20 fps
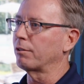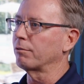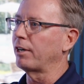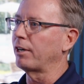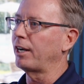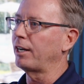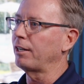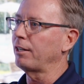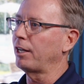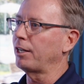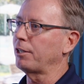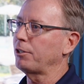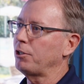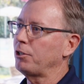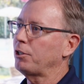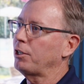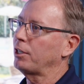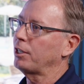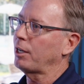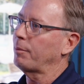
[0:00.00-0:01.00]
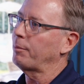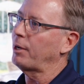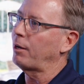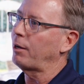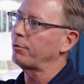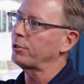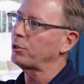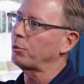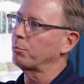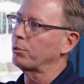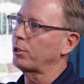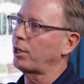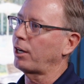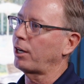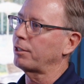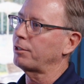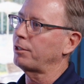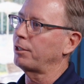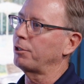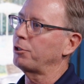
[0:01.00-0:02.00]
Right? Like you could come out with some
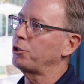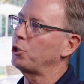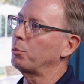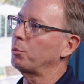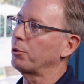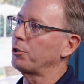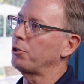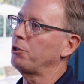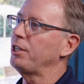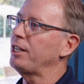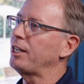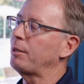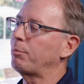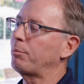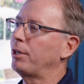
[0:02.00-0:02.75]
products that are super unique,